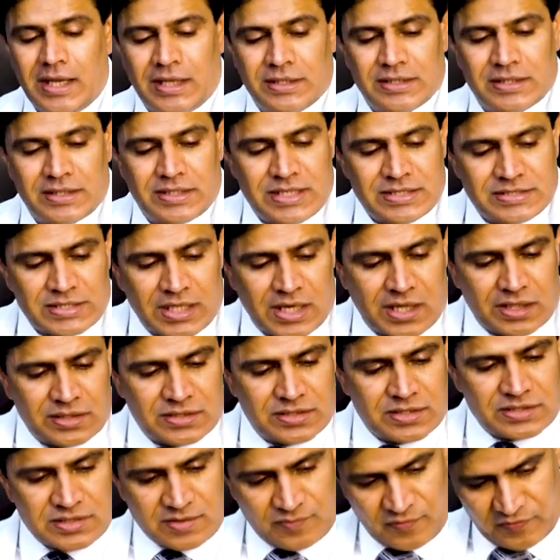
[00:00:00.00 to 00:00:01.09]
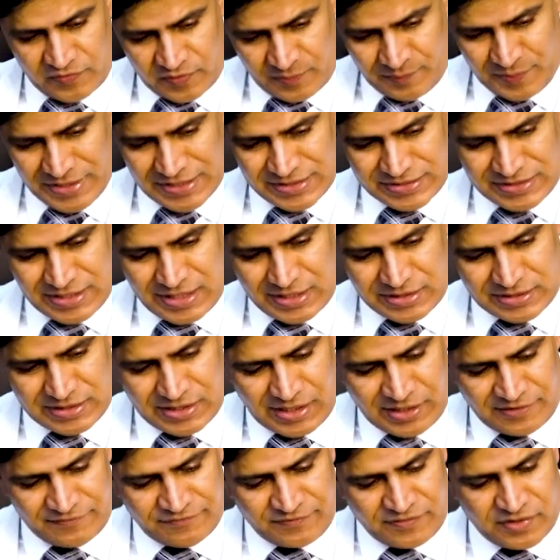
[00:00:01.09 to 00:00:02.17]
and these are some of the peels that
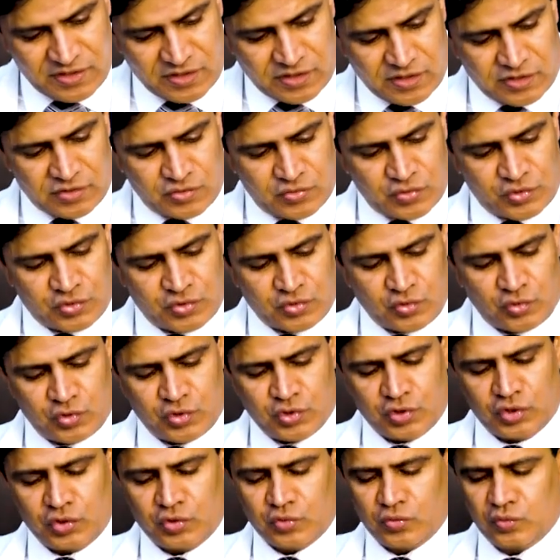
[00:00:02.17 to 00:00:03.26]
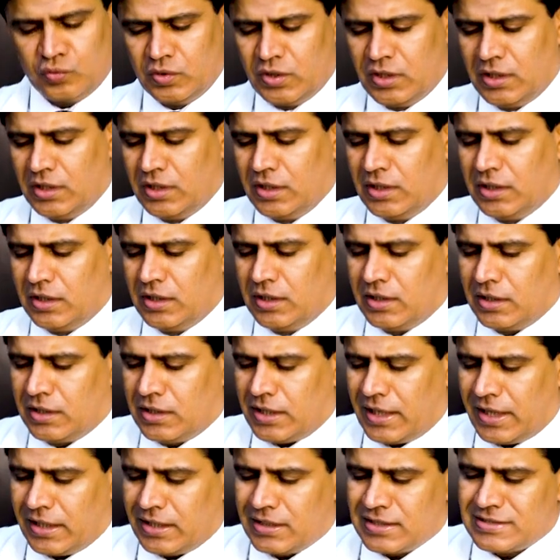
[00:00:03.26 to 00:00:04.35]
I have here to show to you.
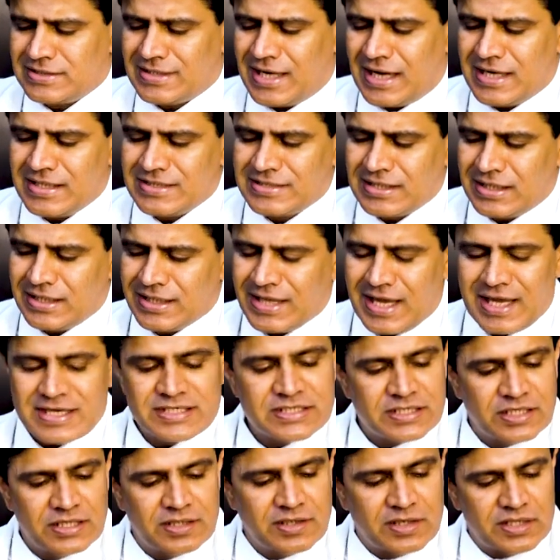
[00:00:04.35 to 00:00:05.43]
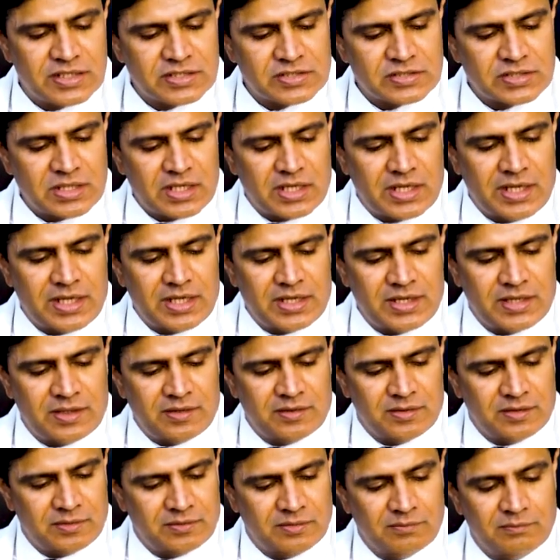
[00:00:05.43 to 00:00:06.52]
Like salicylic acid is a
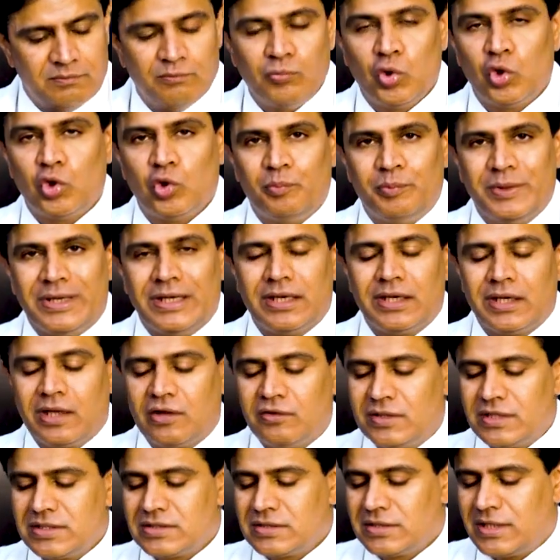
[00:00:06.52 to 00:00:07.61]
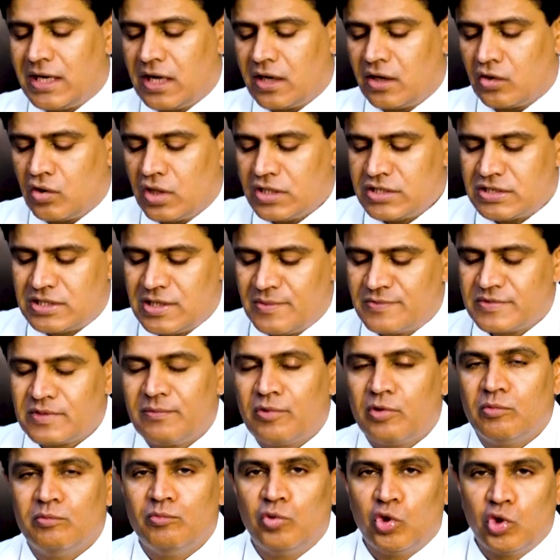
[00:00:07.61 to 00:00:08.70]
monopeel. Now this, there are concepts
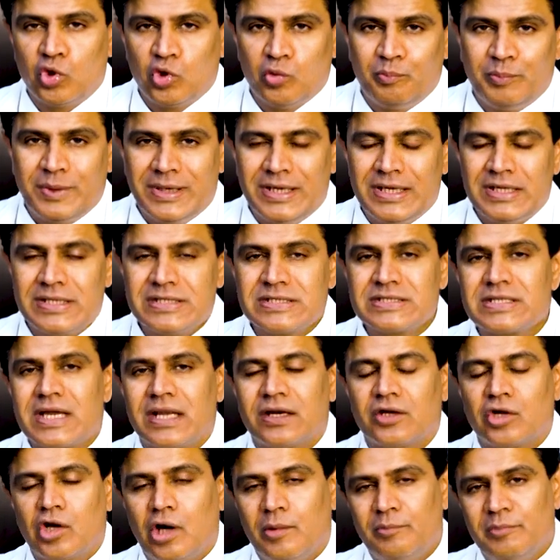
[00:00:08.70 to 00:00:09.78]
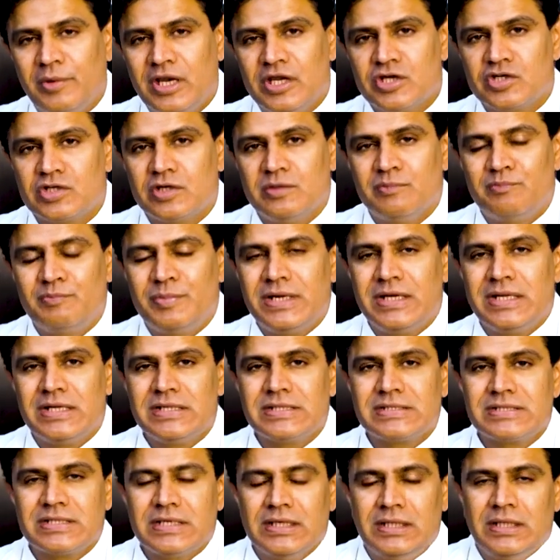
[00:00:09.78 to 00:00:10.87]
about monopeels and combination
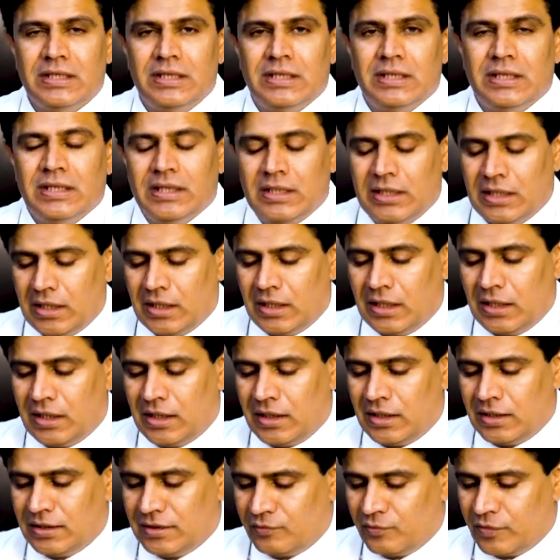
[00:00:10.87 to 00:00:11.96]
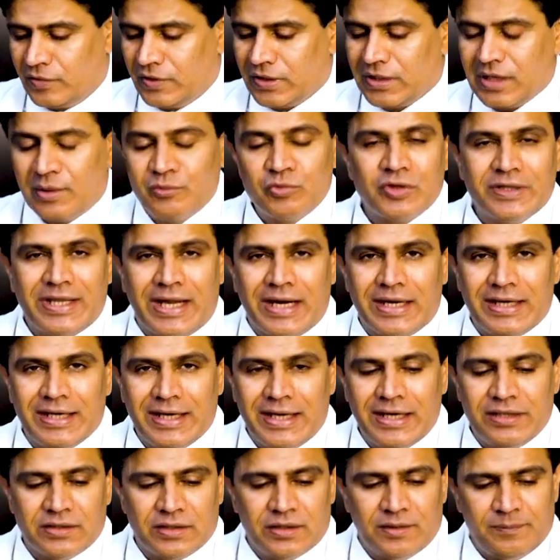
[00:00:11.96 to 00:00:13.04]
peels. Uh, we will come to that
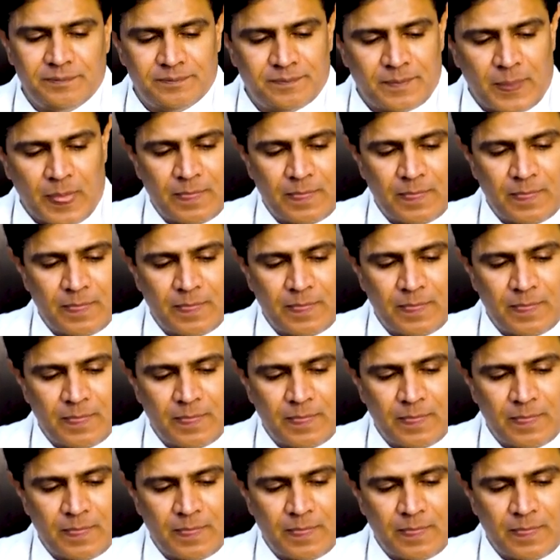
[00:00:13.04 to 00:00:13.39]
later.